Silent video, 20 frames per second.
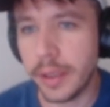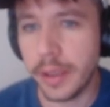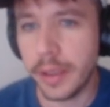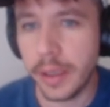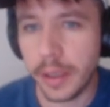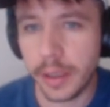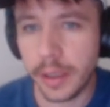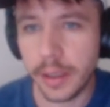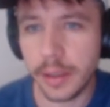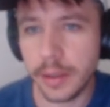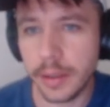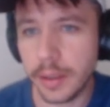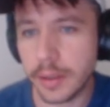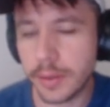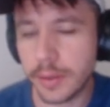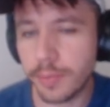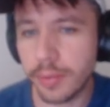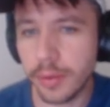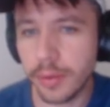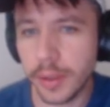
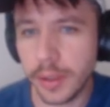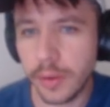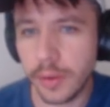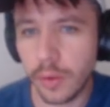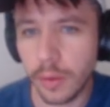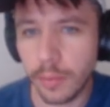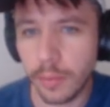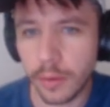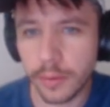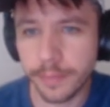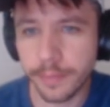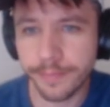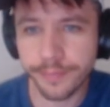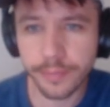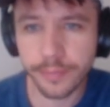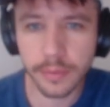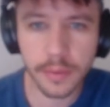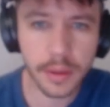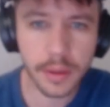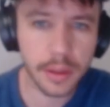That's pretty normal.
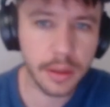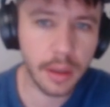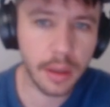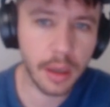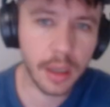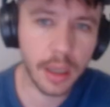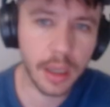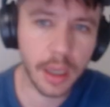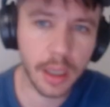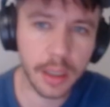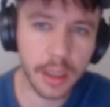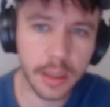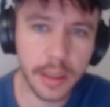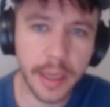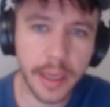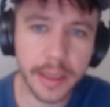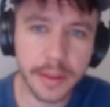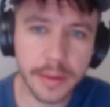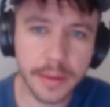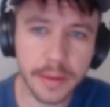
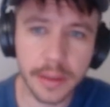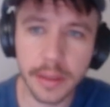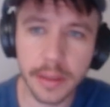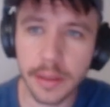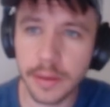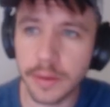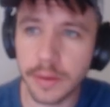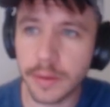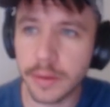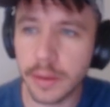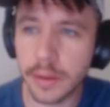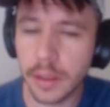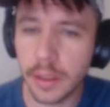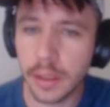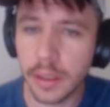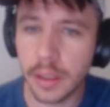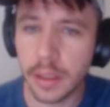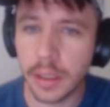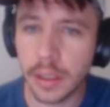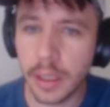Next is
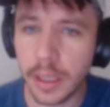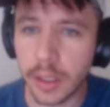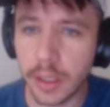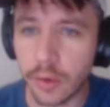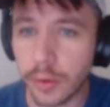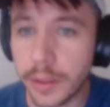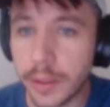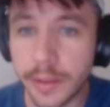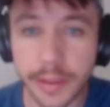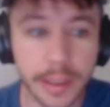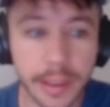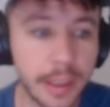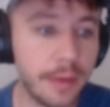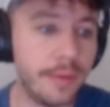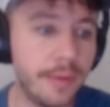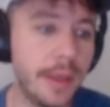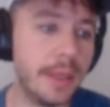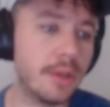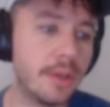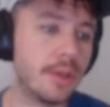increasing
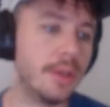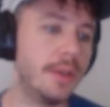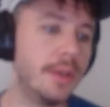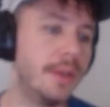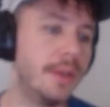innovation.